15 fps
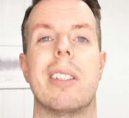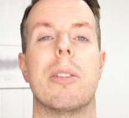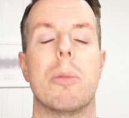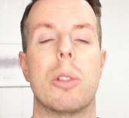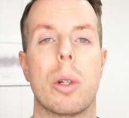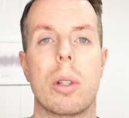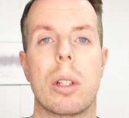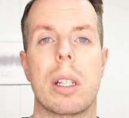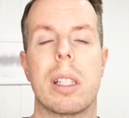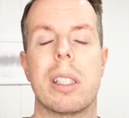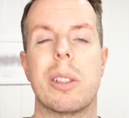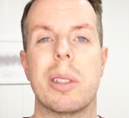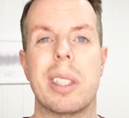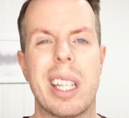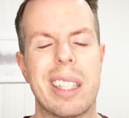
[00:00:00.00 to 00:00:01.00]
some tonka.
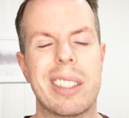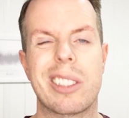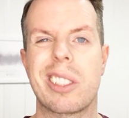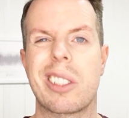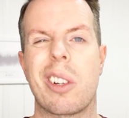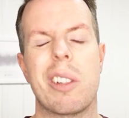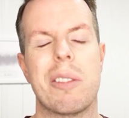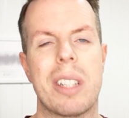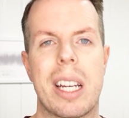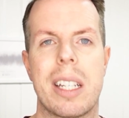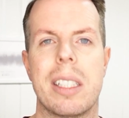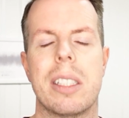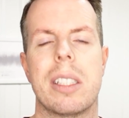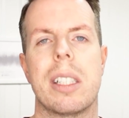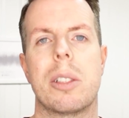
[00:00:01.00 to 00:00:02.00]
So again, it's just kind of
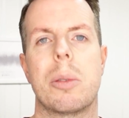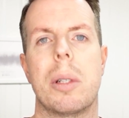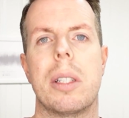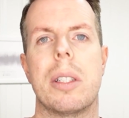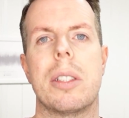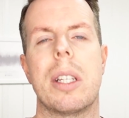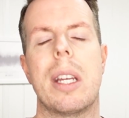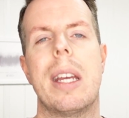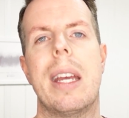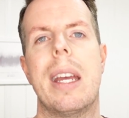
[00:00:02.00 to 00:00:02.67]
adding to that sweetness.